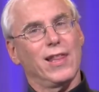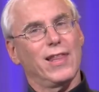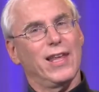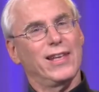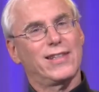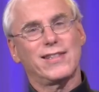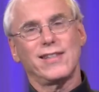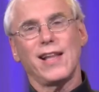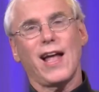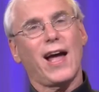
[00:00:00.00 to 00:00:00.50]

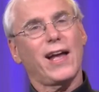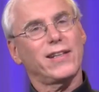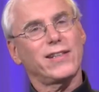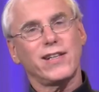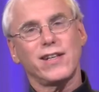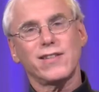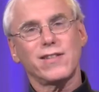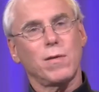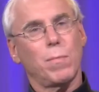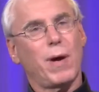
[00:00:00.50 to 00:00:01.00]
it's not
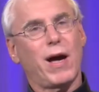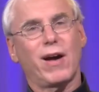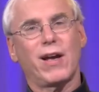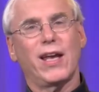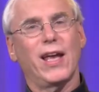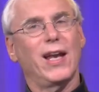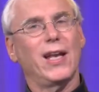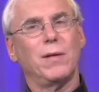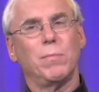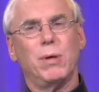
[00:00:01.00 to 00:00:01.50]
just about
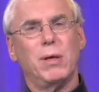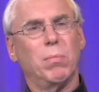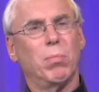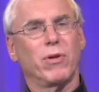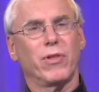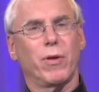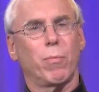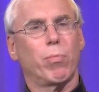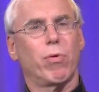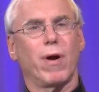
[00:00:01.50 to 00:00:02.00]
getting
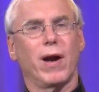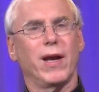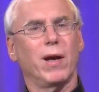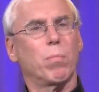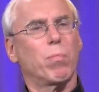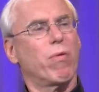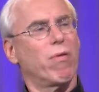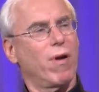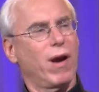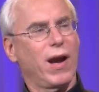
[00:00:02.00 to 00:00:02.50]
people to pray a
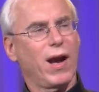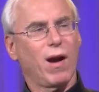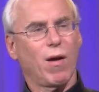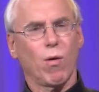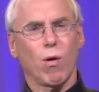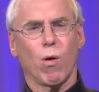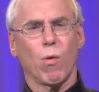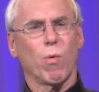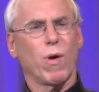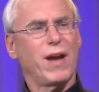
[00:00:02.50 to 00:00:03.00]
prayer
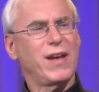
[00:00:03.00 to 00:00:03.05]
yes.